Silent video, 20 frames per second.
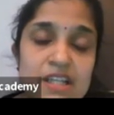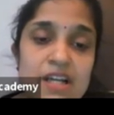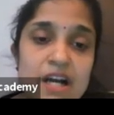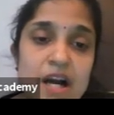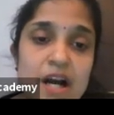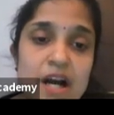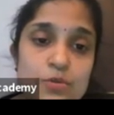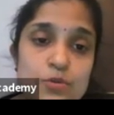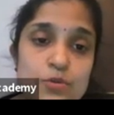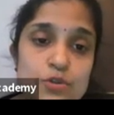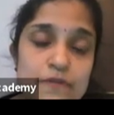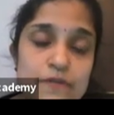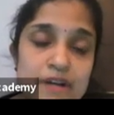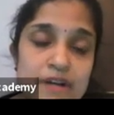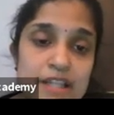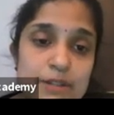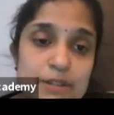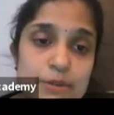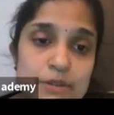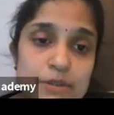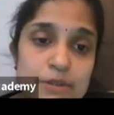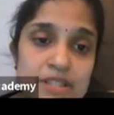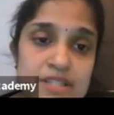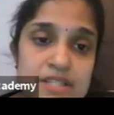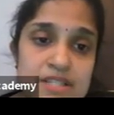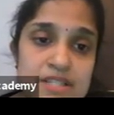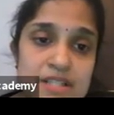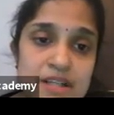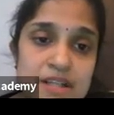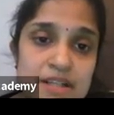how to value
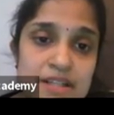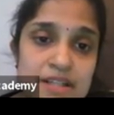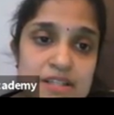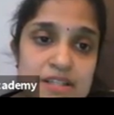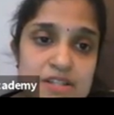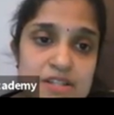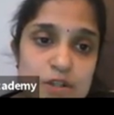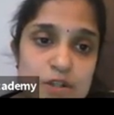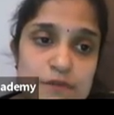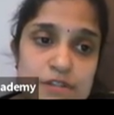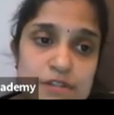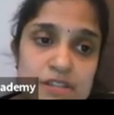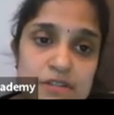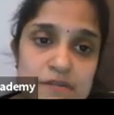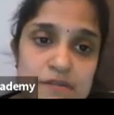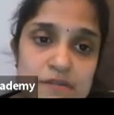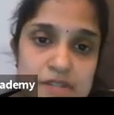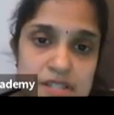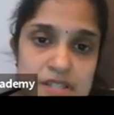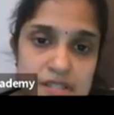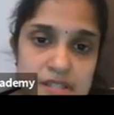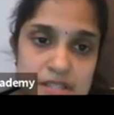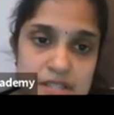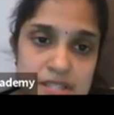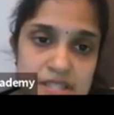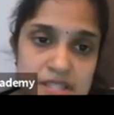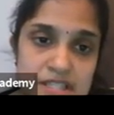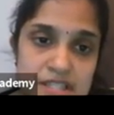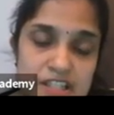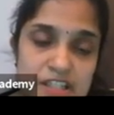these kinds of
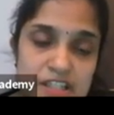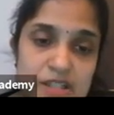services.